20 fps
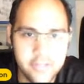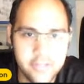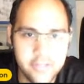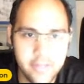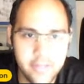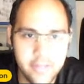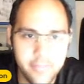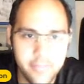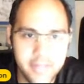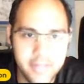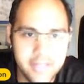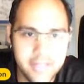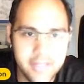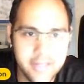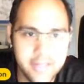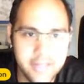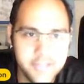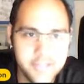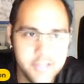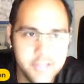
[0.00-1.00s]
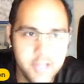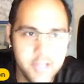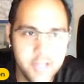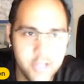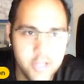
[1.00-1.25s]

that made the list.